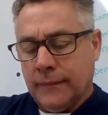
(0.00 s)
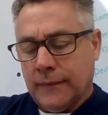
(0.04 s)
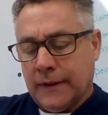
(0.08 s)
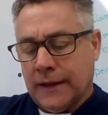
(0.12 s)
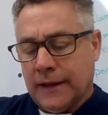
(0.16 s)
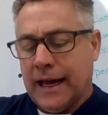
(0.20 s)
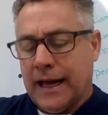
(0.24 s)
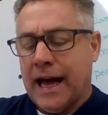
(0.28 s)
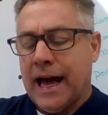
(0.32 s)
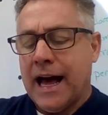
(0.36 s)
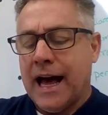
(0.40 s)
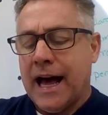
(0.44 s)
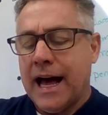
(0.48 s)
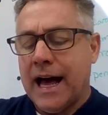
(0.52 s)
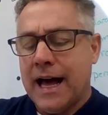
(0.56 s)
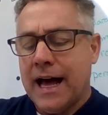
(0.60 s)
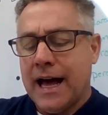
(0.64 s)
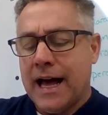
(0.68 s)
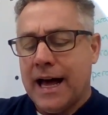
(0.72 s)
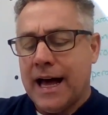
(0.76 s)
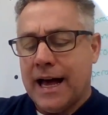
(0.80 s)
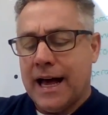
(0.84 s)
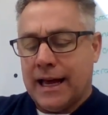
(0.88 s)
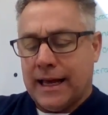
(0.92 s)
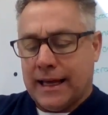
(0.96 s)

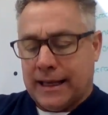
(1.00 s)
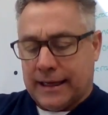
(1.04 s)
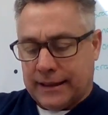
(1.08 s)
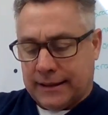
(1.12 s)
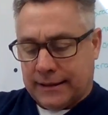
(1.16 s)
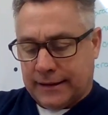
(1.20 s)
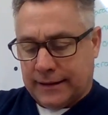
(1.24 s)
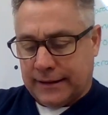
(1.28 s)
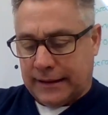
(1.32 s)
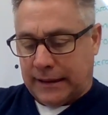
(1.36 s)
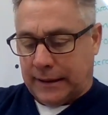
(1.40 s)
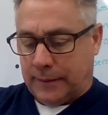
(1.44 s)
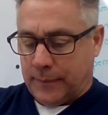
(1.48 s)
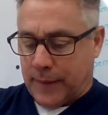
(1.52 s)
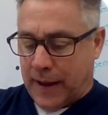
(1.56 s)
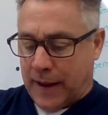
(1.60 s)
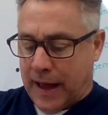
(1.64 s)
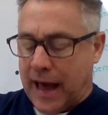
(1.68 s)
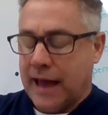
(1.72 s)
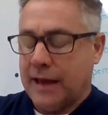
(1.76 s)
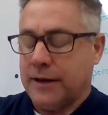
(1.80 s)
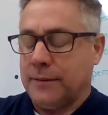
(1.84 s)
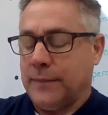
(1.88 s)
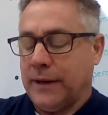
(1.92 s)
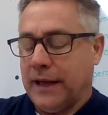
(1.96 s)
Ah, said
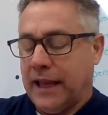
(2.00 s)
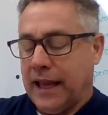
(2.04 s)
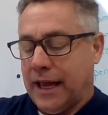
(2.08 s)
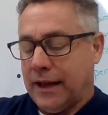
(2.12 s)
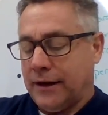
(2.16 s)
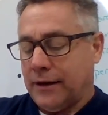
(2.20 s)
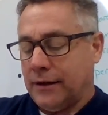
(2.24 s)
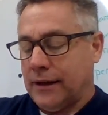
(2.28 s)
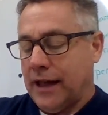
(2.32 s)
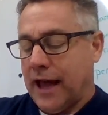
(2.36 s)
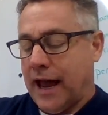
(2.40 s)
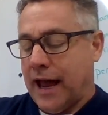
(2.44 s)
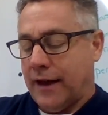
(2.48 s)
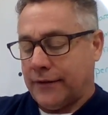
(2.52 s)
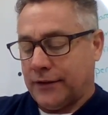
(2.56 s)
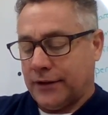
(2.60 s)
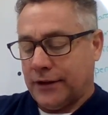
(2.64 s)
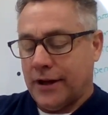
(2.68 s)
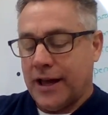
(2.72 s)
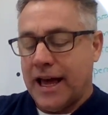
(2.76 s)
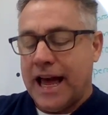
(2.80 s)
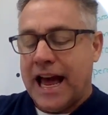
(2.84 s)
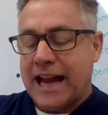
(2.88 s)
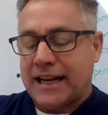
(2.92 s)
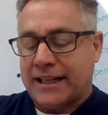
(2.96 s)
Pod and began to laugh. So
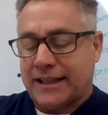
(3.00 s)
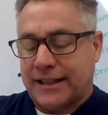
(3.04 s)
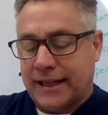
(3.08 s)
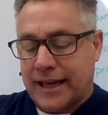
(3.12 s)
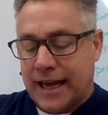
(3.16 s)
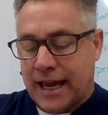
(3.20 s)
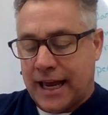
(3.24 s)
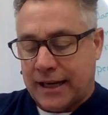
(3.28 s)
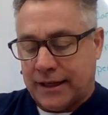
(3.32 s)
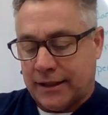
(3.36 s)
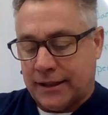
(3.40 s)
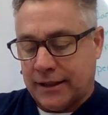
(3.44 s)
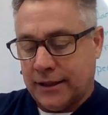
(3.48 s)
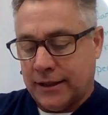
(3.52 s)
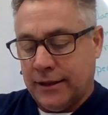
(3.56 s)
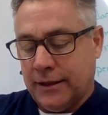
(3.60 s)
that's it.